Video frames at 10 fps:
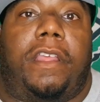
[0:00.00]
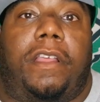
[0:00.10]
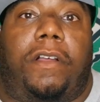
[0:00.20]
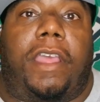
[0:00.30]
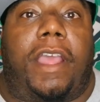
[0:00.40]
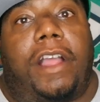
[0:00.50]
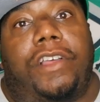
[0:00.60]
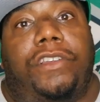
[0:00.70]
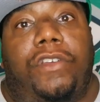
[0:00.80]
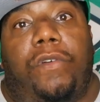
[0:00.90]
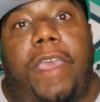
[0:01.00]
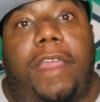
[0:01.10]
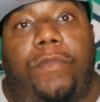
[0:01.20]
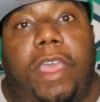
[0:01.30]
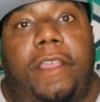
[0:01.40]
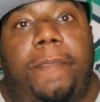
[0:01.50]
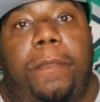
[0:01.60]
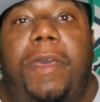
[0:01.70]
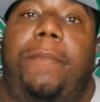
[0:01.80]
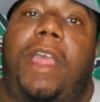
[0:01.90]
Okay, I could go that way,
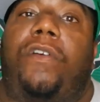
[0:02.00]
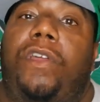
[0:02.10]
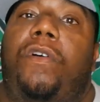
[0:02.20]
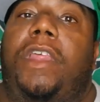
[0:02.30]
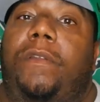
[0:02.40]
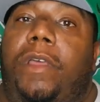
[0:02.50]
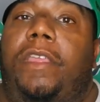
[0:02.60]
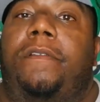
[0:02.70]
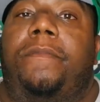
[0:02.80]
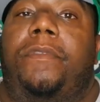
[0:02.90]
but I'm not going to go that way.